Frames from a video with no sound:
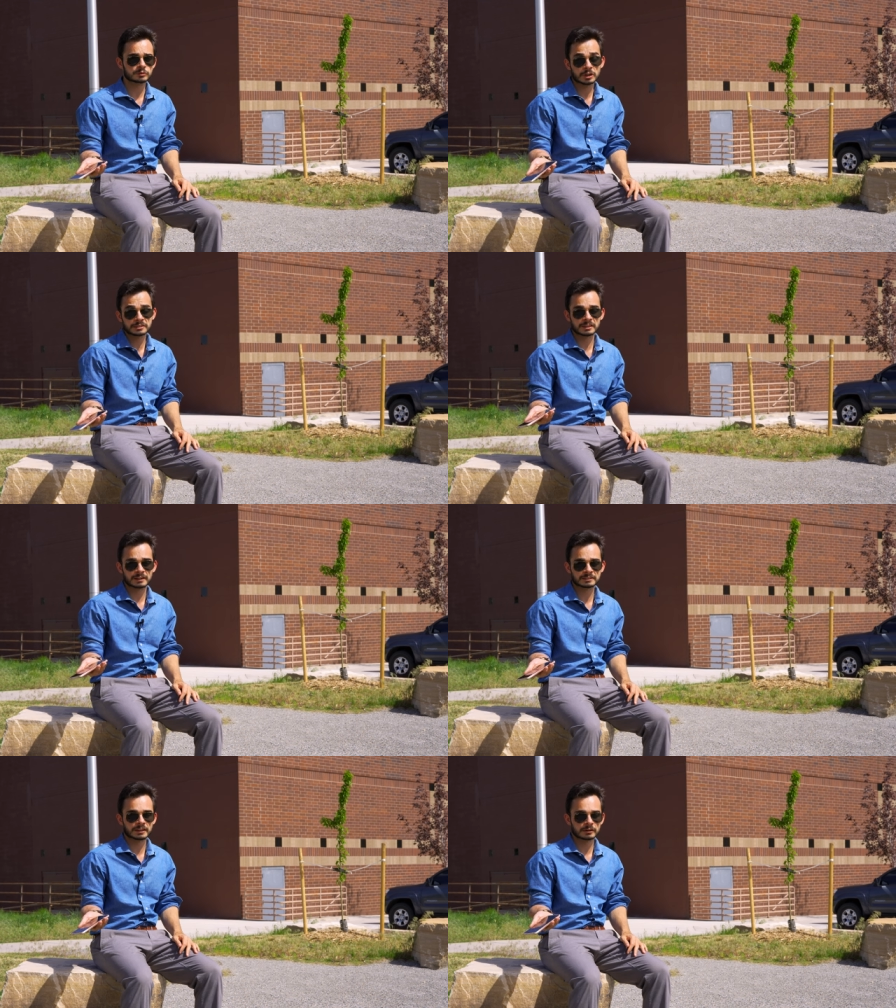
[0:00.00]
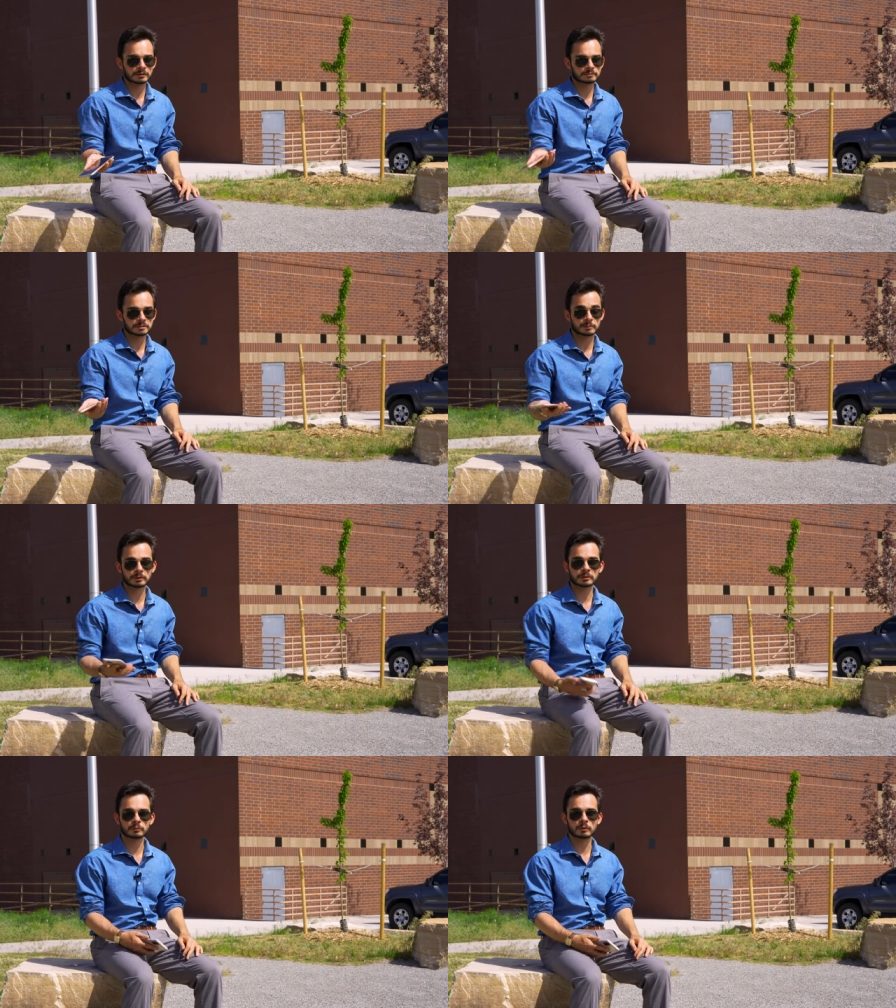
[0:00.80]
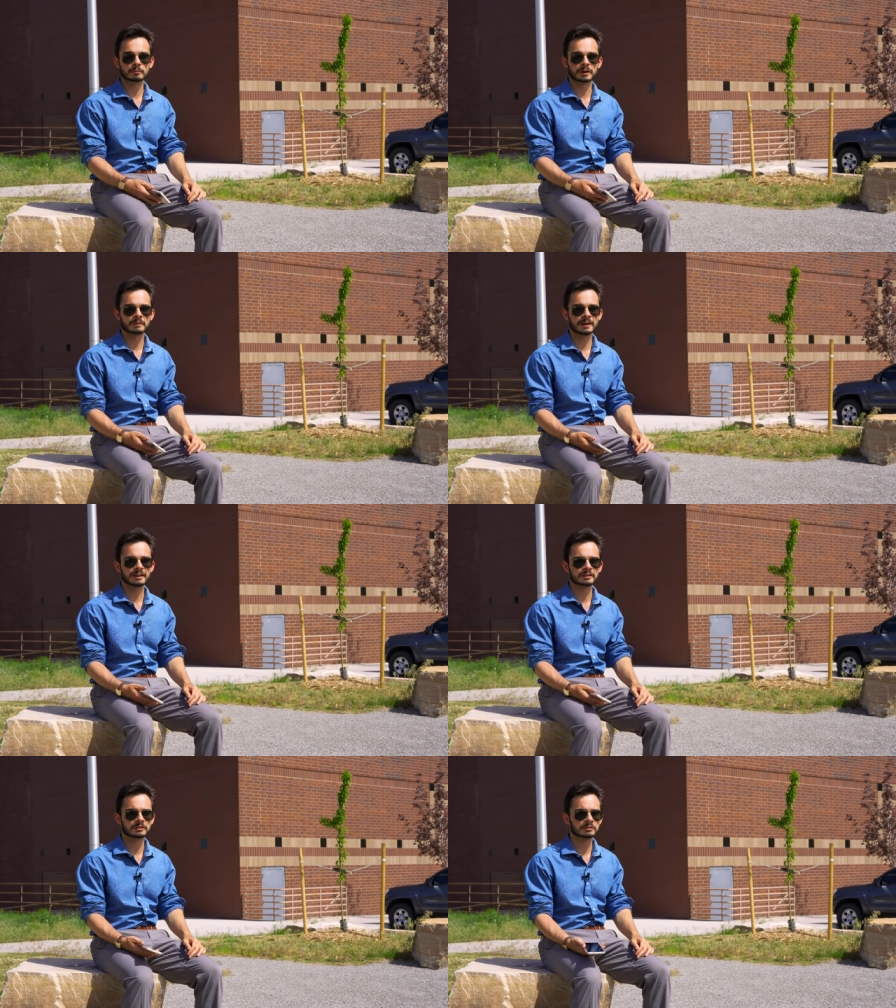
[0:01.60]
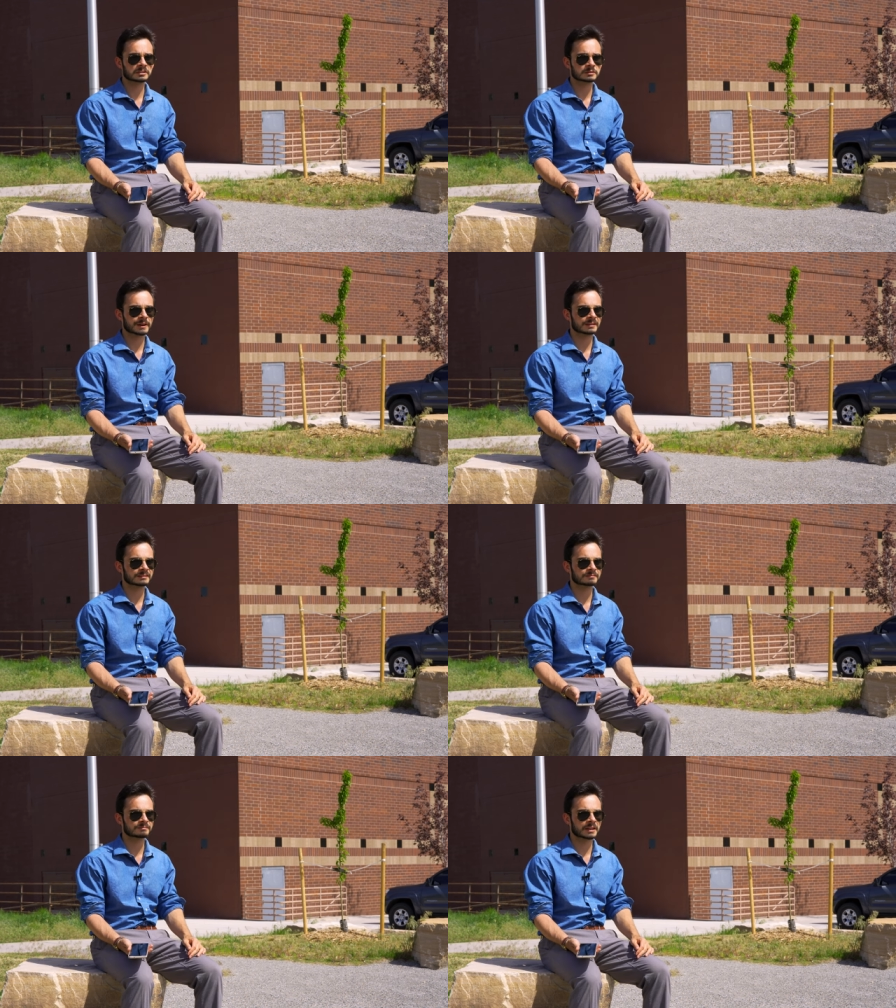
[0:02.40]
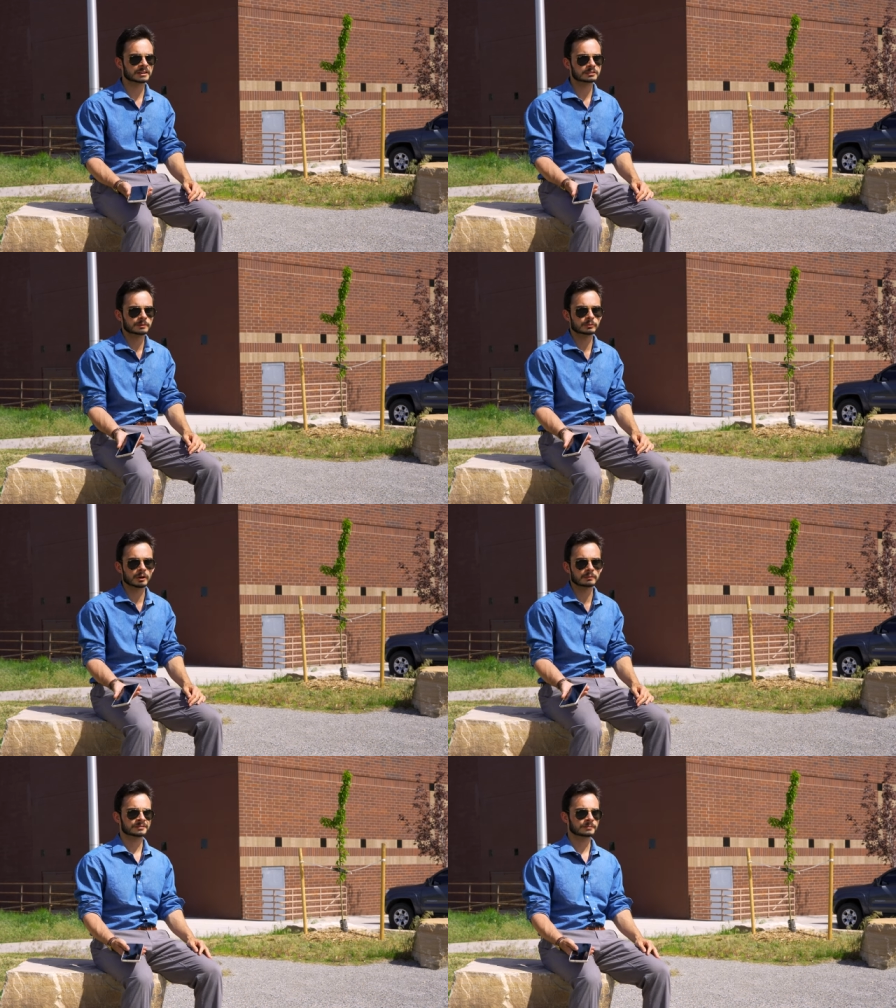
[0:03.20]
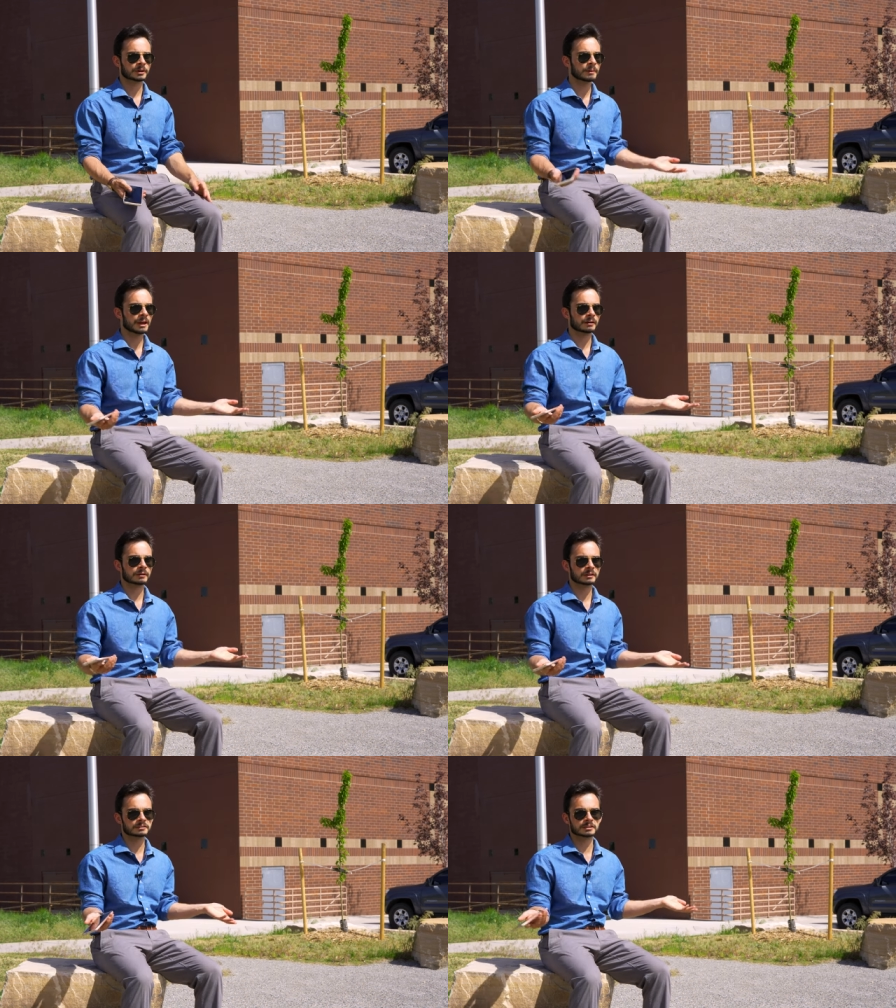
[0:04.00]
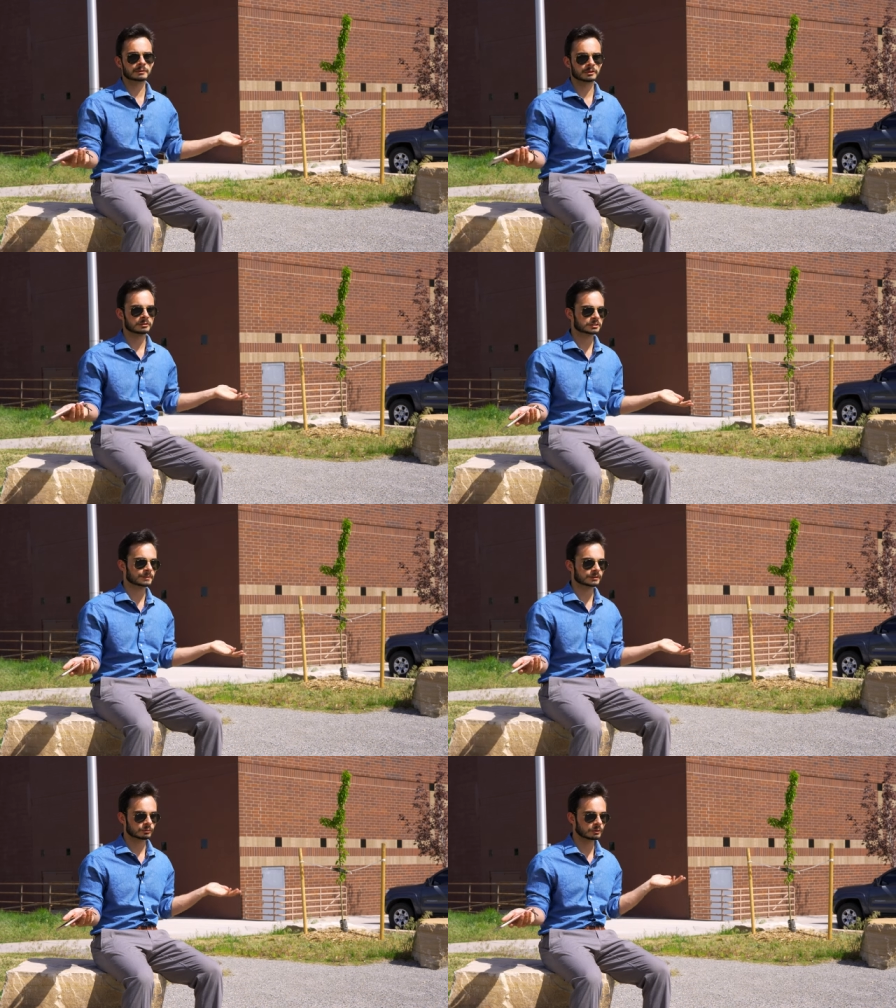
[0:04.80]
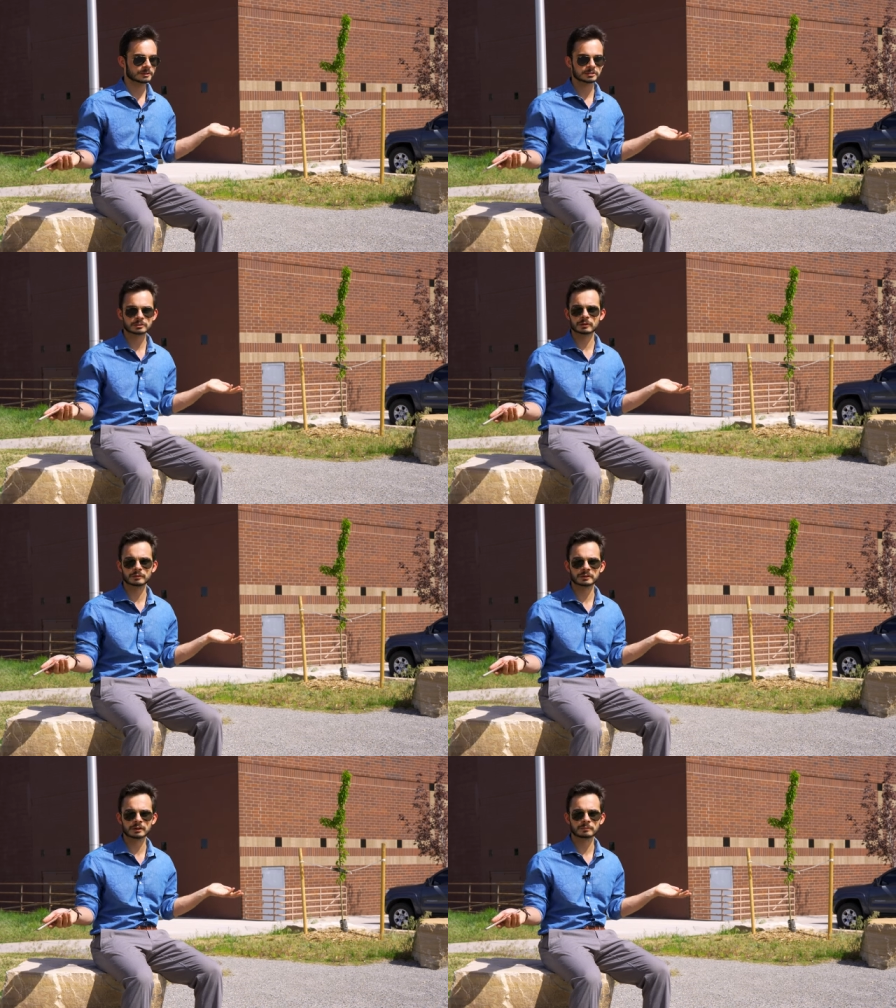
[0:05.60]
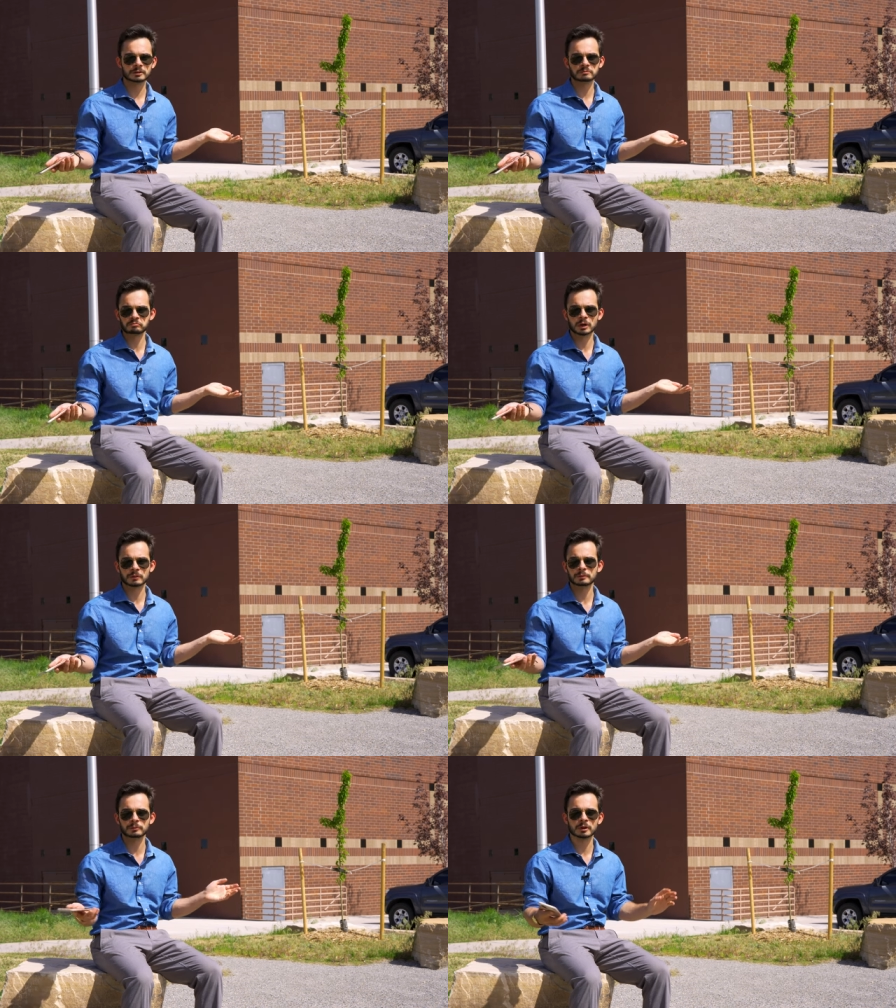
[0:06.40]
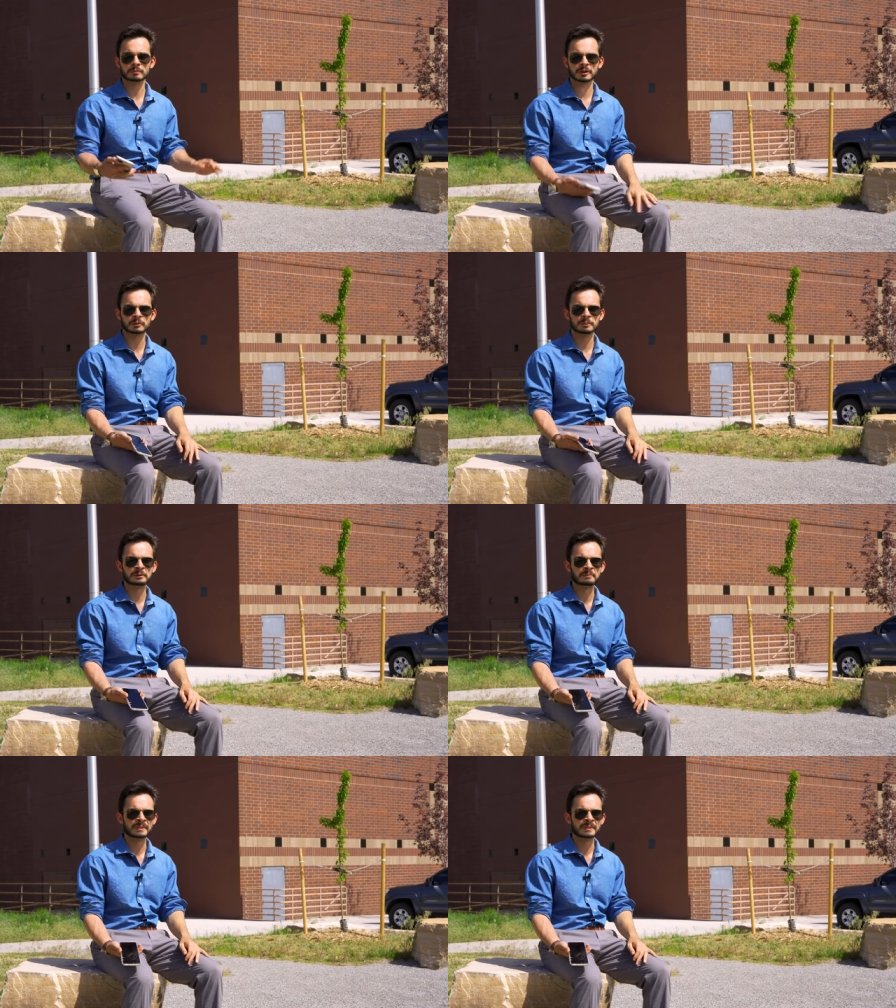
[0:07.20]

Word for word: dress socks that are typically worn by men and you'd expect that to be run by men, right? In the same way you'd expect a women's clothing company probably to be run by women.